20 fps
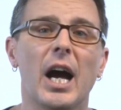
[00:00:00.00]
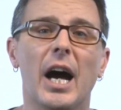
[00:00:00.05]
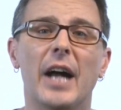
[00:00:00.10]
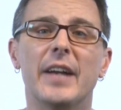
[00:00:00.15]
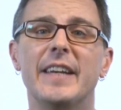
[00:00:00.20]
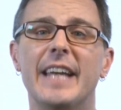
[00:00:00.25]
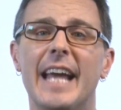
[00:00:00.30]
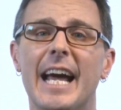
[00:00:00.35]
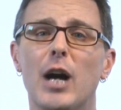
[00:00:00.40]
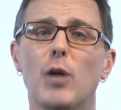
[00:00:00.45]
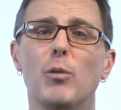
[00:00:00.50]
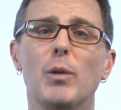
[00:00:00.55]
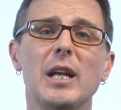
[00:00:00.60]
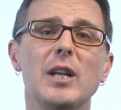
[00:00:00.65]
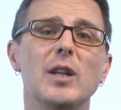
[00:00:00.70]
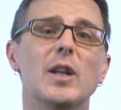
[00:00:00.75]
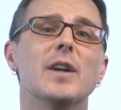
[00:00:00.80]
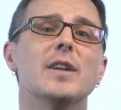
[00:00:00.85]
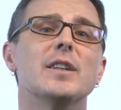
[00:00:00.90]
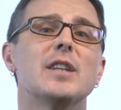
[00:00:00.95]
And now we
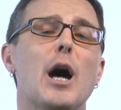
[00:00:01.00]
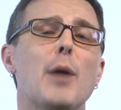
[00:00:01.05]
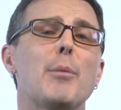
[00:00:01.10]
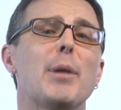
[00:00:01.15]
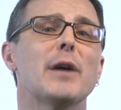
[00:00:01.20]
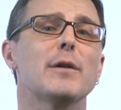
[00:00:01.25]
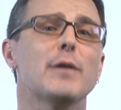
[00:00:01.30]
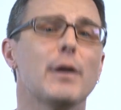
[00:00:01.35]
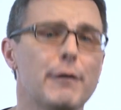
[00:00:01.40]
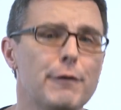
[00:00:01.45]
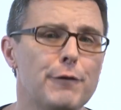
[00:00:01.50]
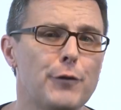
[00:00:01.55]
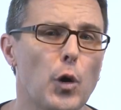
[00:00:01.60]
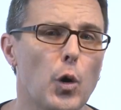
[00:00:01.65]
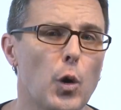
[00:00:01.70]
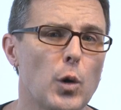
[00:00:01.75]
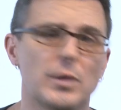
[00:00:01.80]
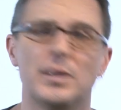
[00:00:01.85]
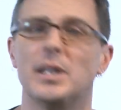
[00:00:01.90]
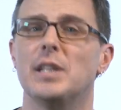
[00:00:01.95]
learned about
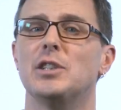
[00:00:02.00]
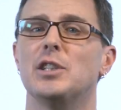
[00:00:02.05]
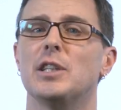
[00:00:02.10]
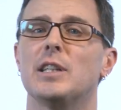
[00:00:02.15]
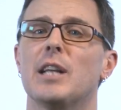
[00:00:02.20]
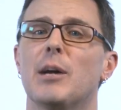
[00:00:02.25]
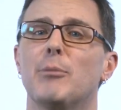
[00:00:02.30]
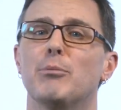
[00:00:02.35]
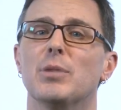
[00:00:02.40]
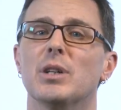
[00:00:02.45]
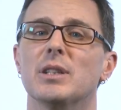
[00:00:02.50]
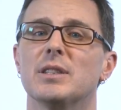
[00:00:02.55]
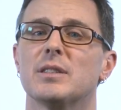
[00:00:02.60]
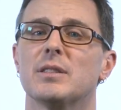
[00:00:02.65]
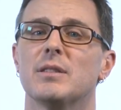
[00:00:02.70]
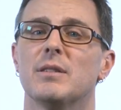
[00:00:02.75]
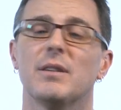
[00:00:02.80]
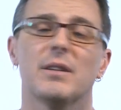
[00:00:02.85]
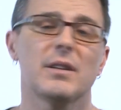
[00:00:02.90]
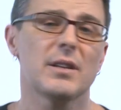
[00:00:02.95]
four-digit
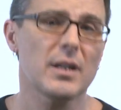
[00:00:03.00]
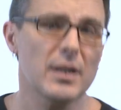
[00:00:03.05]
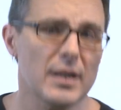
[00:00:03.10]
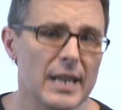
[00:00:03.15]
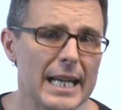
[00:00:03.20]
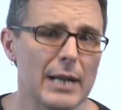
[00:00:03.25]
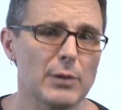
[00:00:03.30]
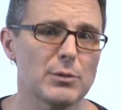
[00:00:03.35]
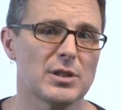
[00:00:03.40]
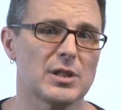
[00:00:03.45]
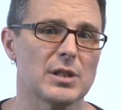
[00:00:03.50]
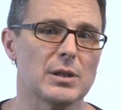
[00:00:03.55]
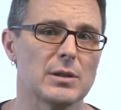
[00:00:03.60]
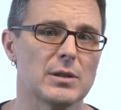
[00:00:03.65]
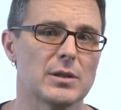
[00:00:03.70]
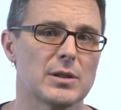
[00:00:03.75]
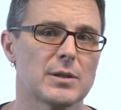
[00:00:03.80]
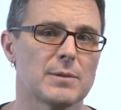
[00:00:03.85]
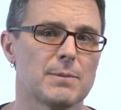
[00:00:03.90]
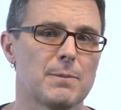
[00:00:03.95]
numbers, the
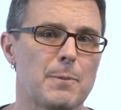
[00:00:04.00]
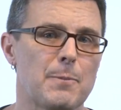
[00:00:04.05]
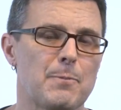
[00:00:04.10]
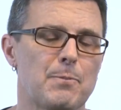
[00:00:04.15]
thousands.